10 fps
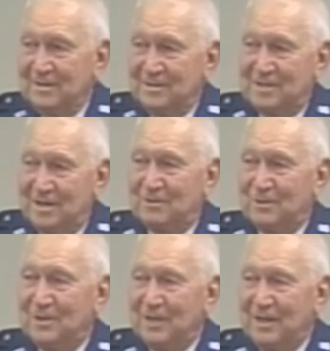sell
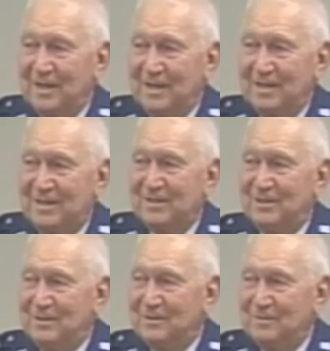one
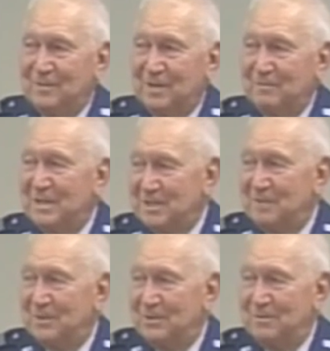to, to be
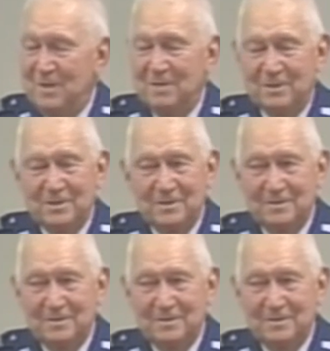something to remember.